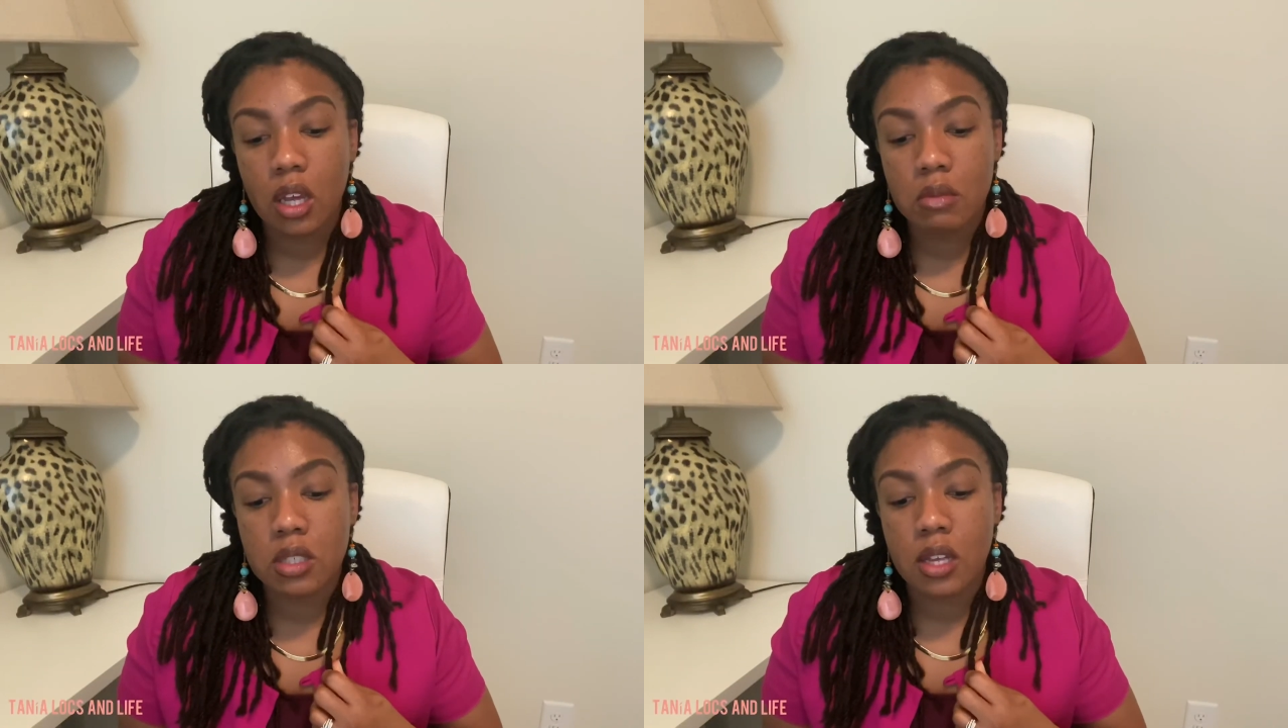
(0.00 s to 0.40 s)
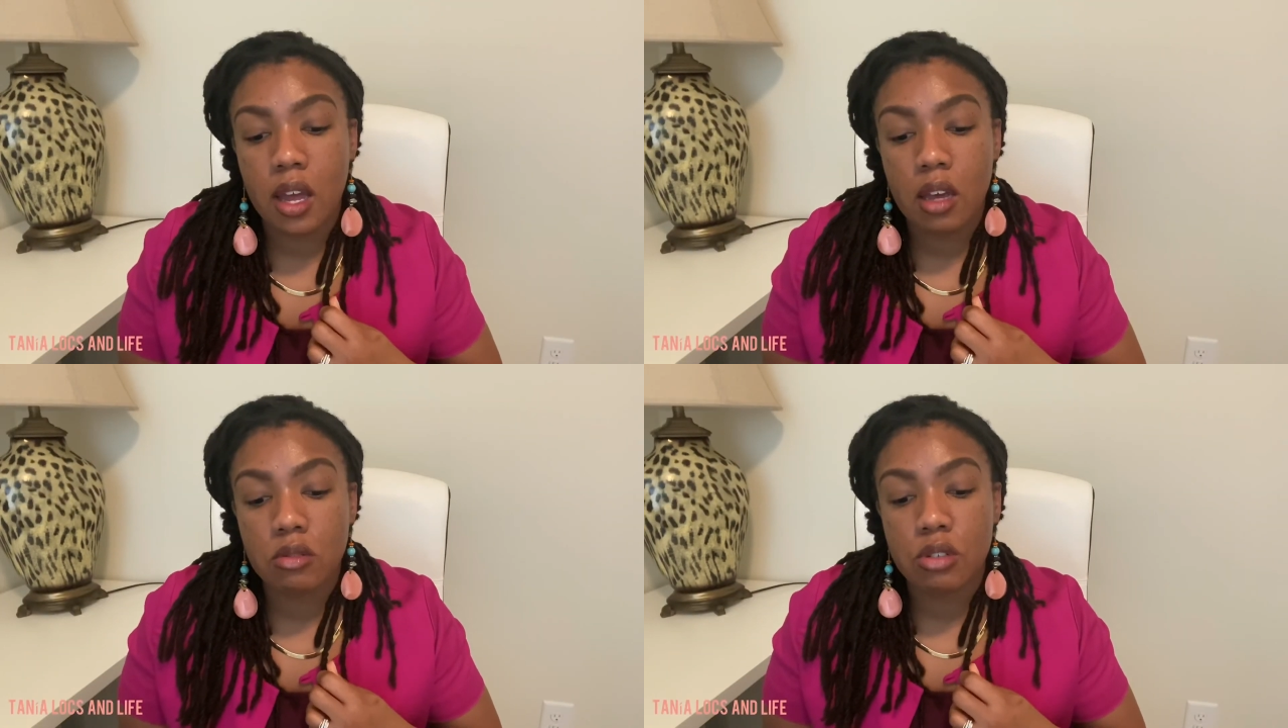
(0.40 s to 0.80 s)

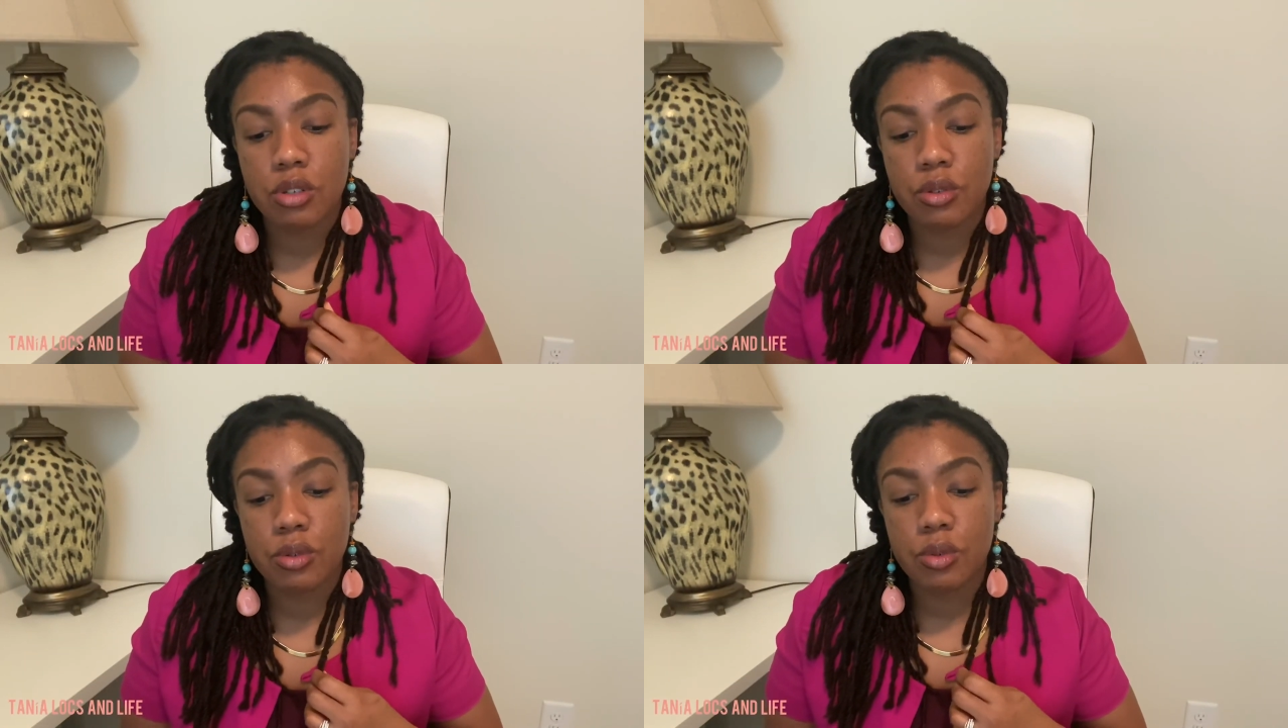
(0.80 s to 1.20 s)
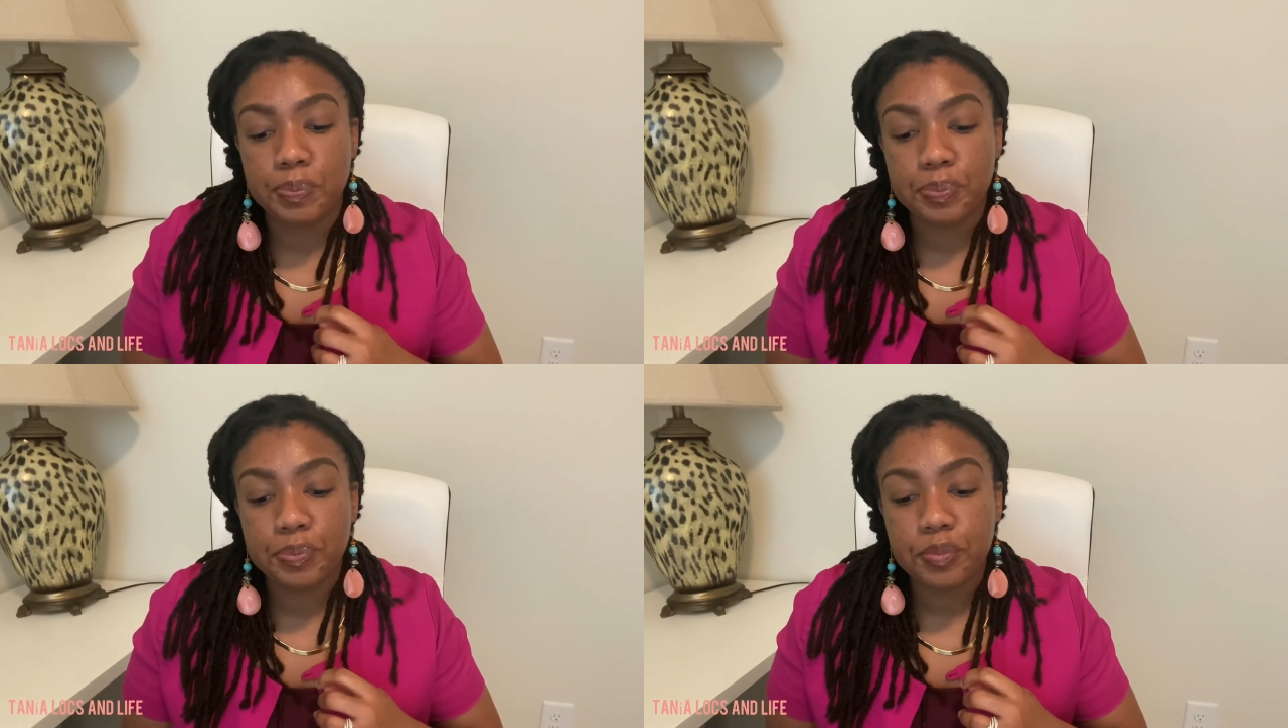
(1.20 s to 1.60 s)
down to
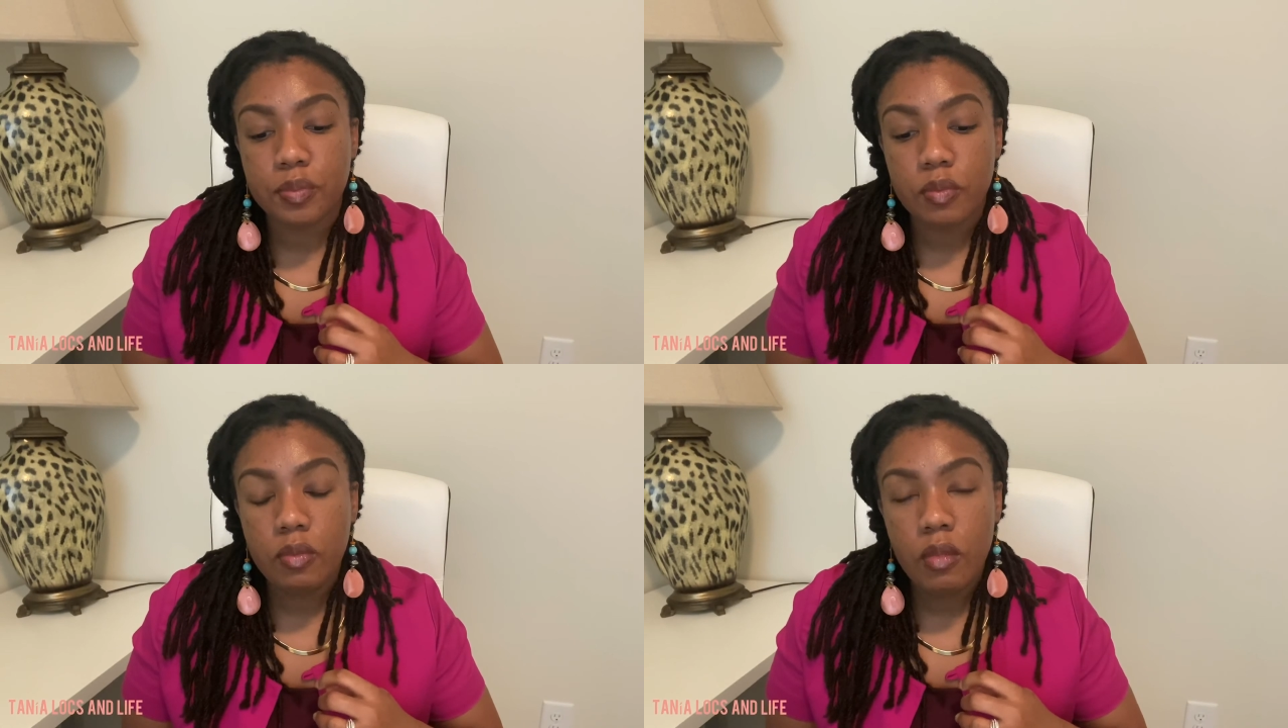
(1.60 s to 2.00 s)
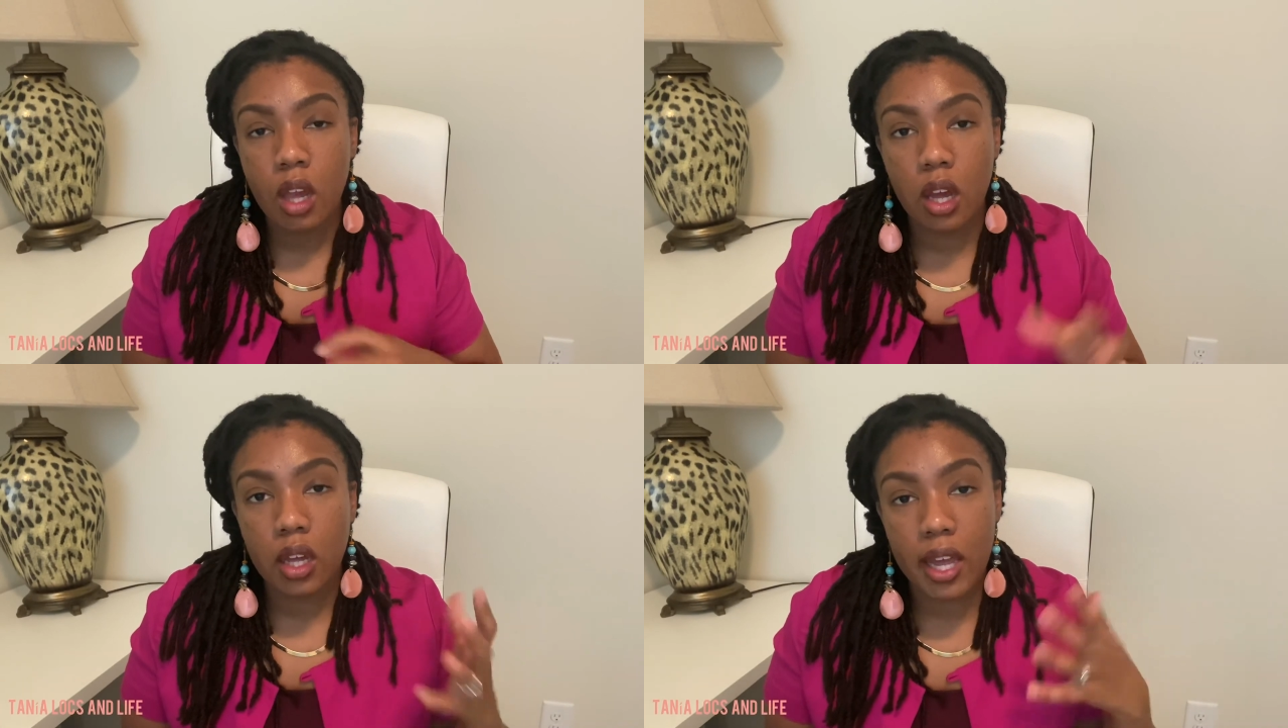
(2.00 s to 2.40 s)

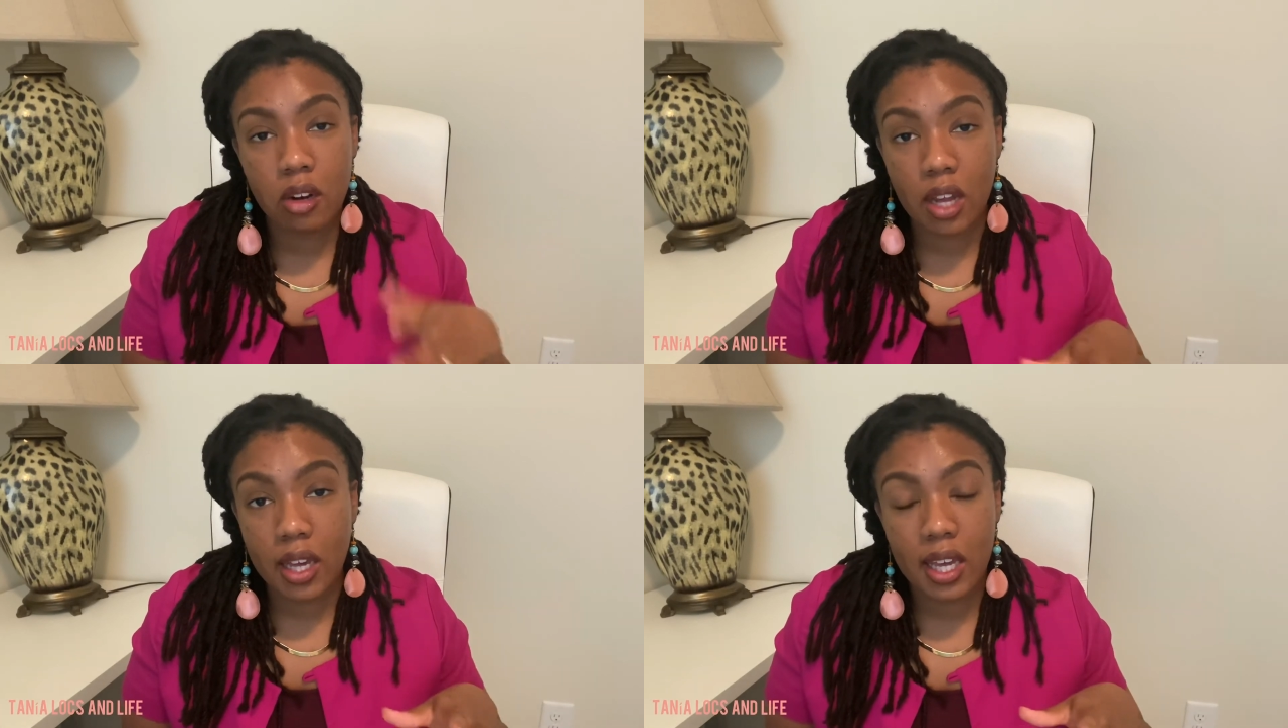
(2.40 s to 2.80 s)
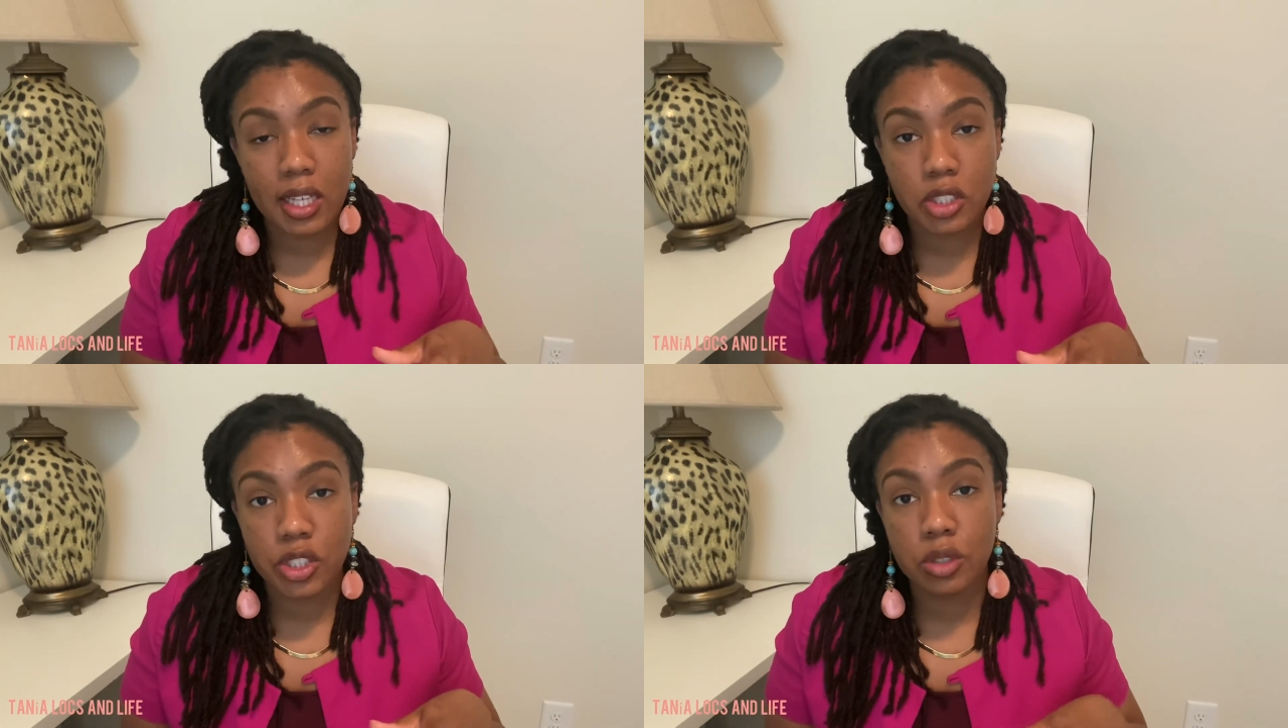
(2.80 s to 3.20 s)
interlocking
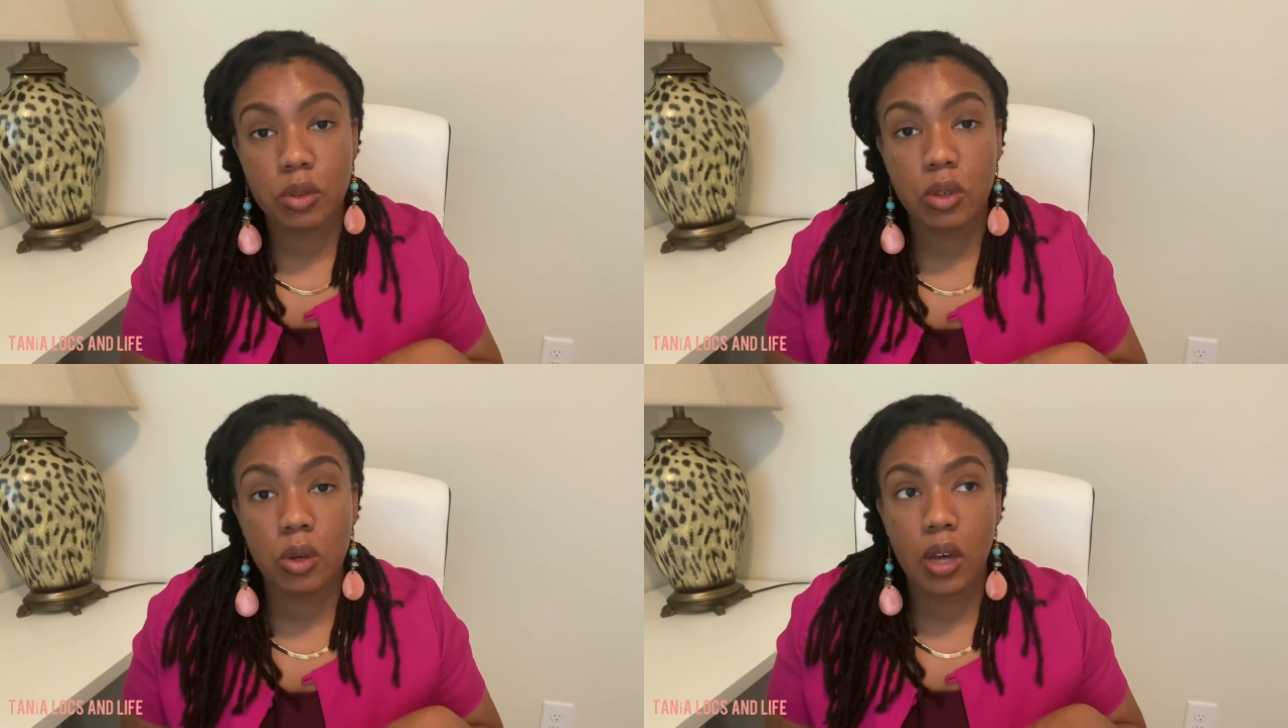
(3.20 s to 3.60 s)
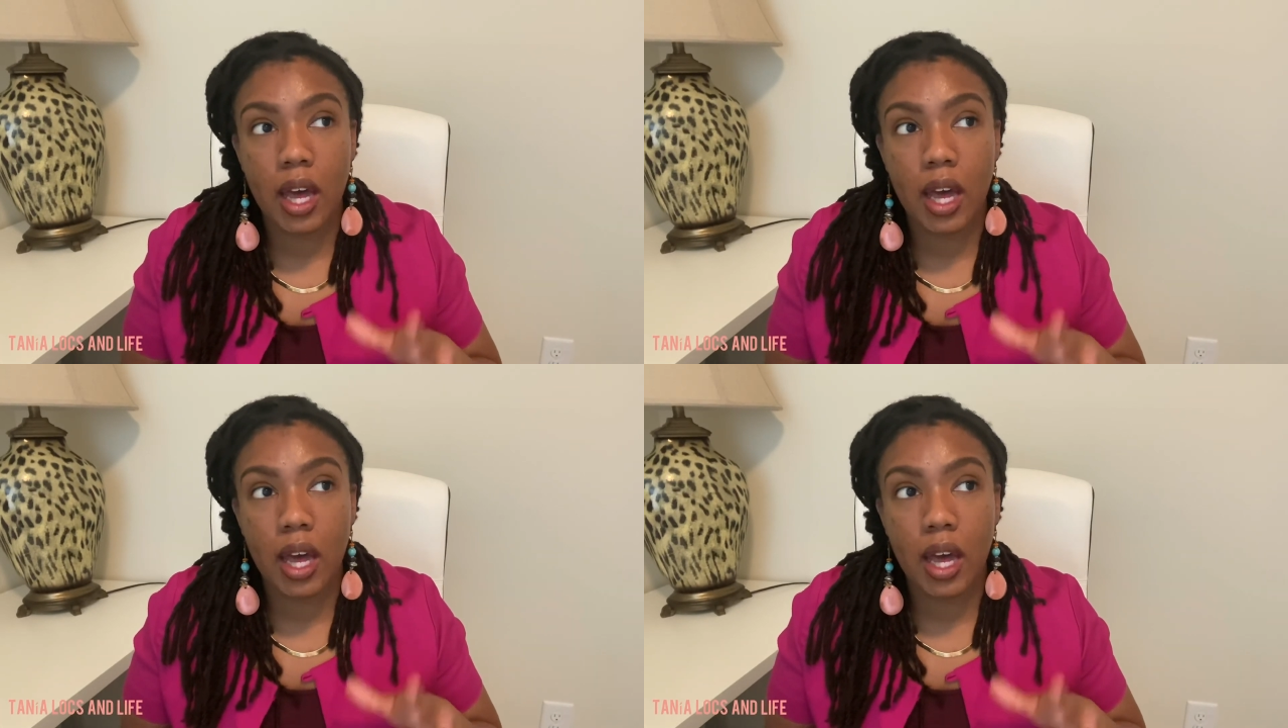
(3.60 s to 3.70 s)
in general,